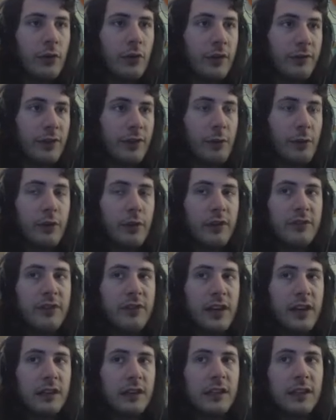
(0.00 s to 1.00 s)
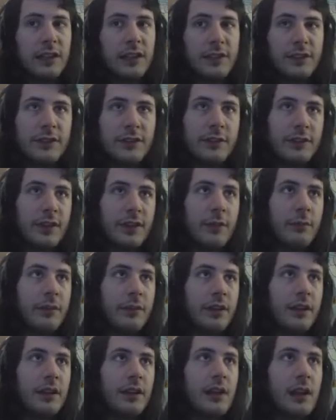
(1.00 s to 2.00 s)
or if they want a checklist or
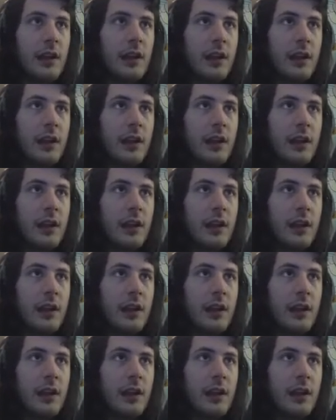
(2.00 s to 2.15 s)
something.